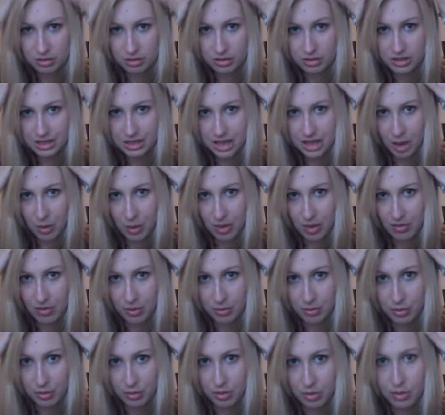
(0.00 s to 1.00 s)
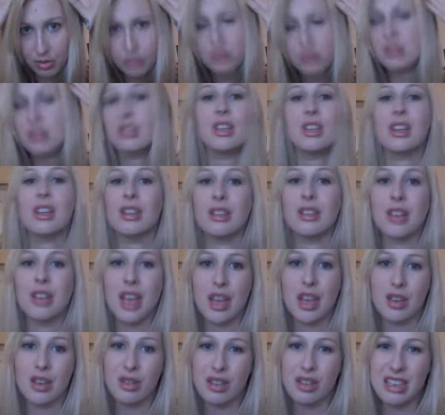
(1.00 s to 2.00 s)
Stay away from the roots. It'll
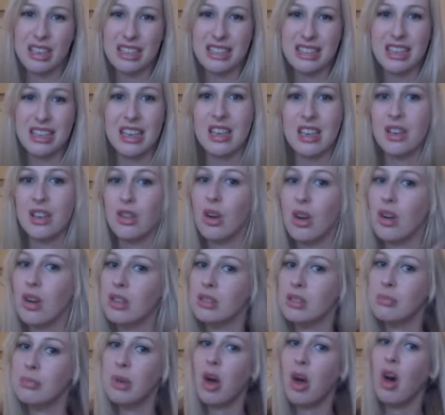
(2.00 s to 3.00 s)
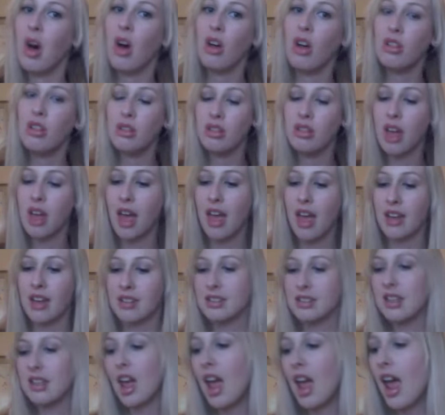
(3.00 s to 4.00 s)
get greasy and gross, but all through the
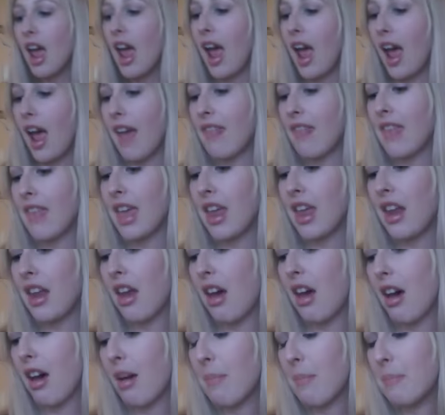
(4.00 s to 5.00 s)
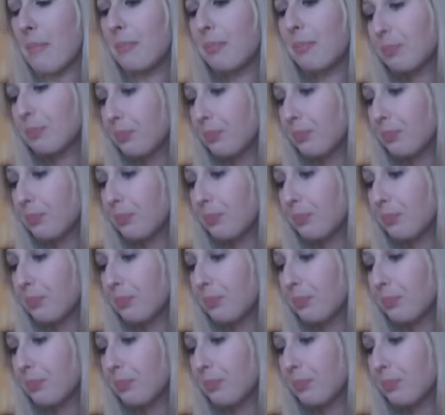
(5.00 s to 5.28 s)
ends, and then